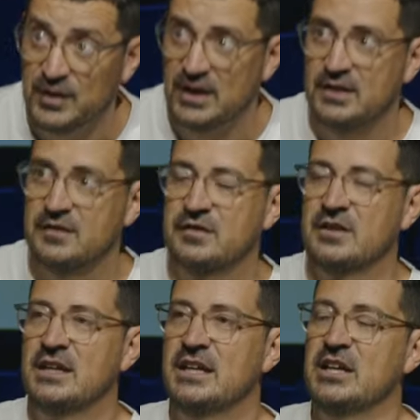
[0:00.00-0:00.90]
us
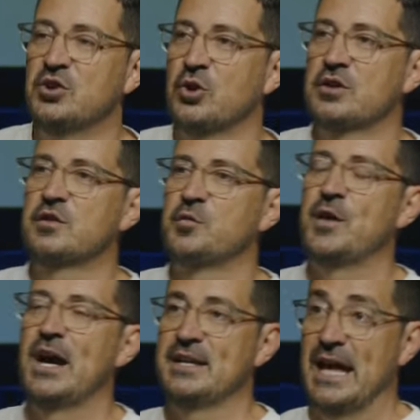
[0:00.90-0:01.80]
in order to
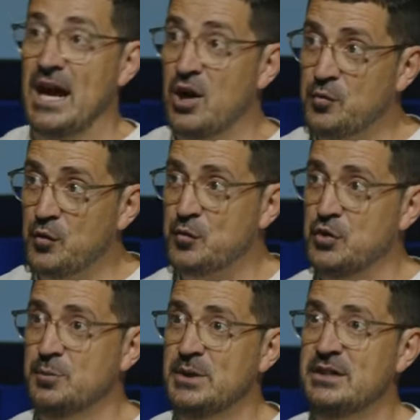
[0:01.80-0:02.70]
find our
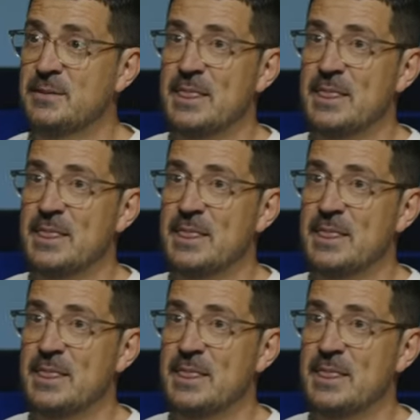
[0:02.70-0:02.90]
fulfillment,